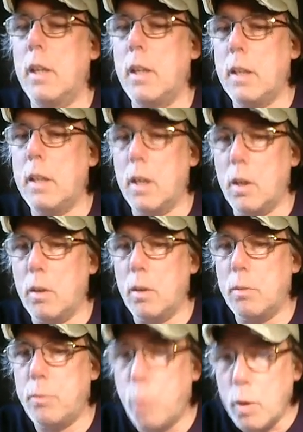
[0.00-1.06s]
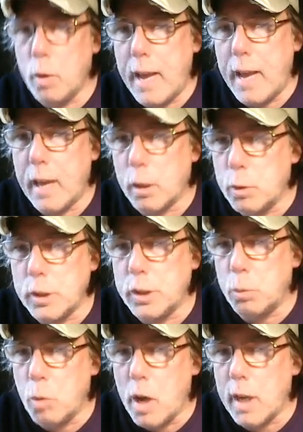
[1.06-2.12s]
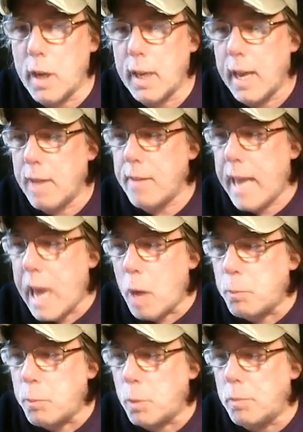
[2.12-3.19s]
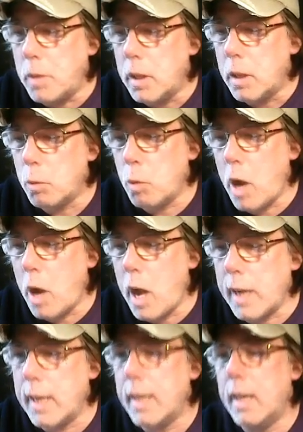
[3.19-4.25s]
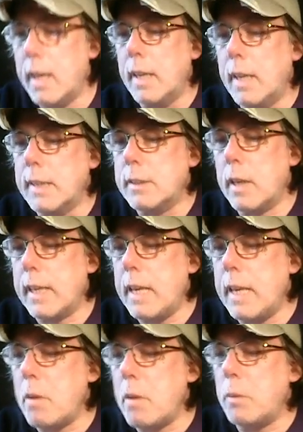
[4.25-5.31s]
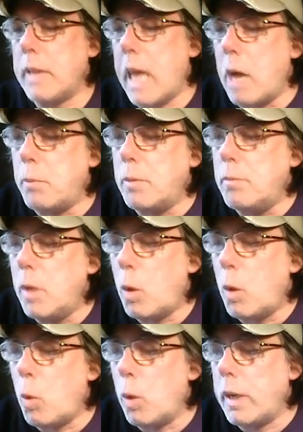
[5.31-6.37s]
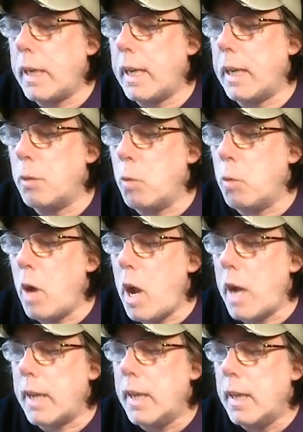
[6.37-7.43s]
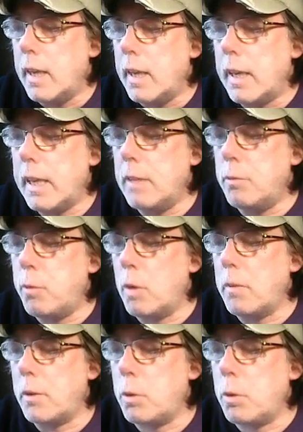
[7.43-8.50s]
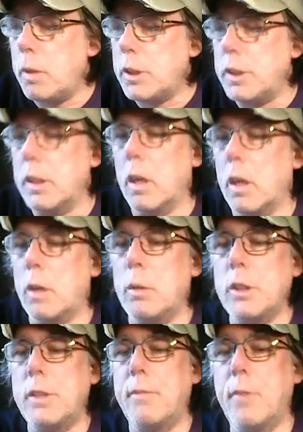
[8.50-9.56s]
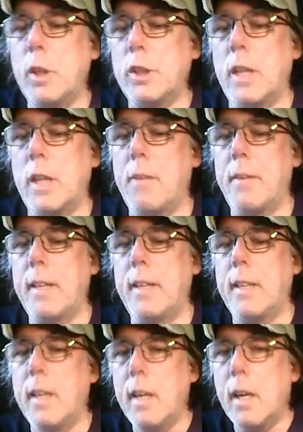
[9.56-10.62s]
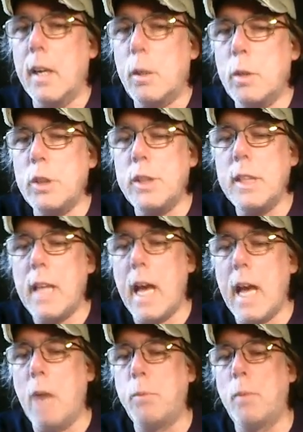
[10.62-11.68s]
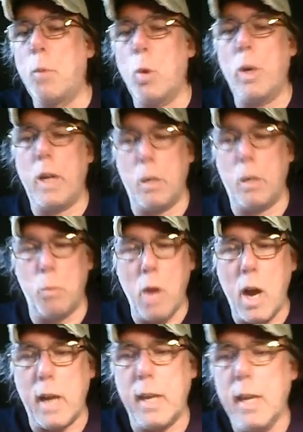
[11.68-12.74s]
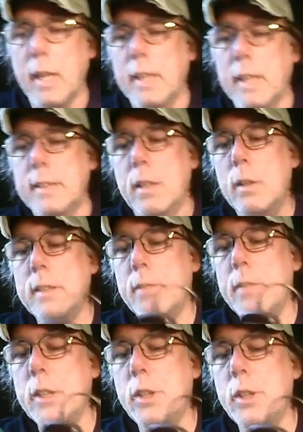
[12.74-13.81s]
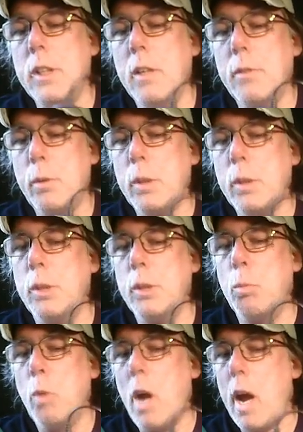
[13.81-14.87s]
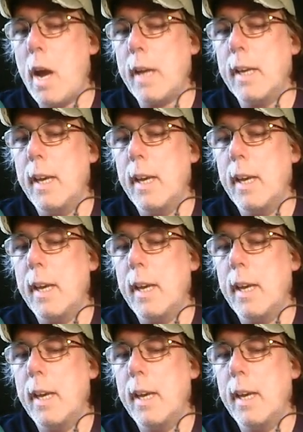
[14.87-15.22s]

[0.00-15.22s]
you know, format or Christian rock have album rock? So I came up with album-oriented rock in form of Christian, or a Christian version of it. Christian album-oriented rock. So it's a mixture of Christian rock